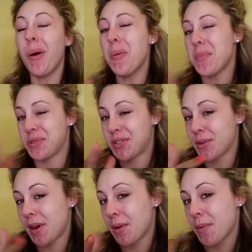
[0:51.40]
almost
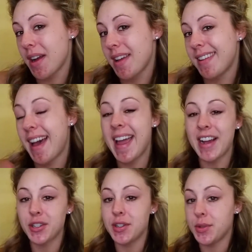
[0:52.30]
square one. I
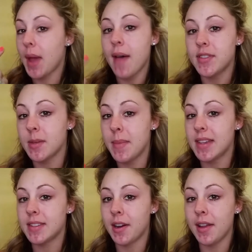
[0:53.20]
actually do have some
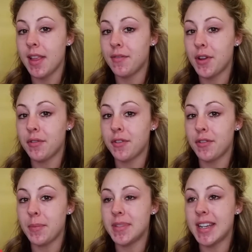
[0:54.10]
mascara left over
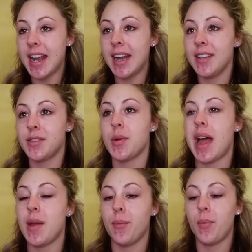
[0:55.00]
from today, so
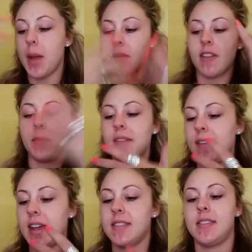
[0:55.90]
I wiped off my
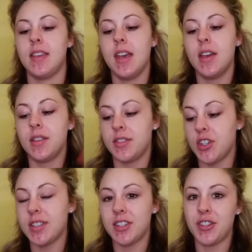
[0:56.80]
face
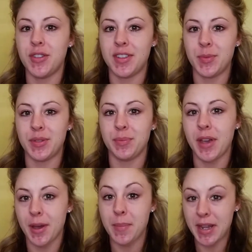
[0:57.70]
just to do this
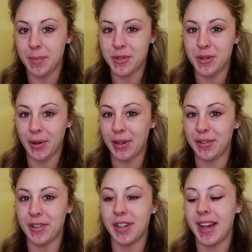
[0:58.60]
makeup
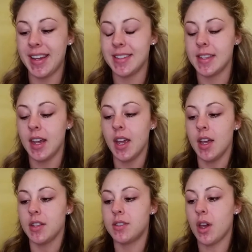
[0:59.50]
tutorial for you guys.
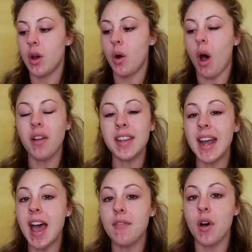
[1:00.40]
So all that I
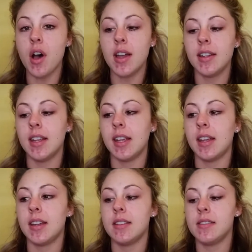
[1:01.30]
have on
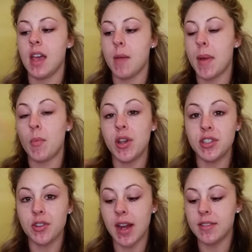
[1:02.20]
is my
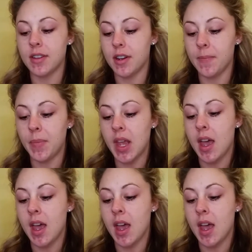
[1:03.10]
moisturizer.